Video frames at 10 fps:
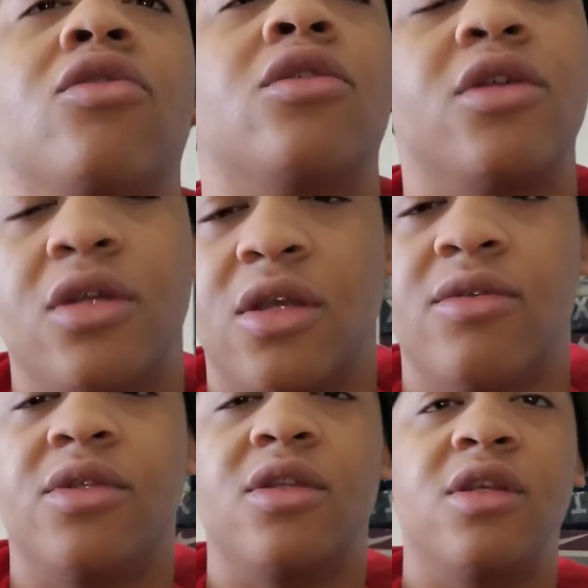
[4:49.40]
Dior.
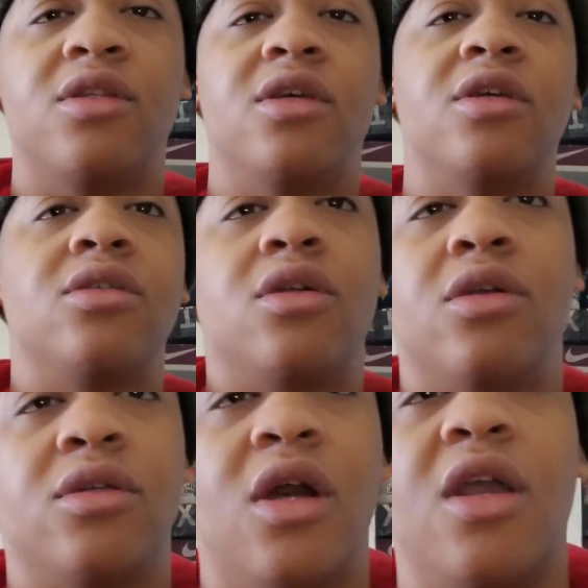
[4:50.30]
It was a decent ass
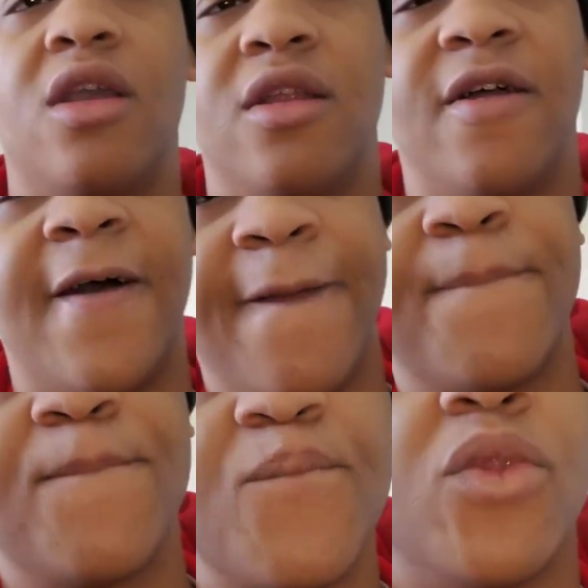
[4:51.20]
song. I'll get a,
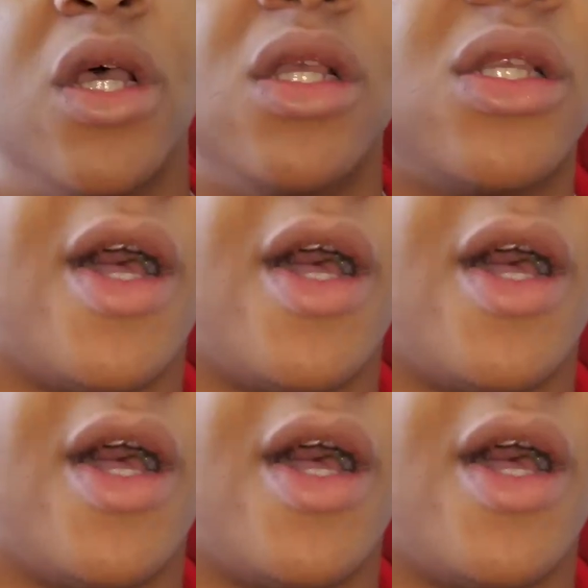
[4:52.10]
a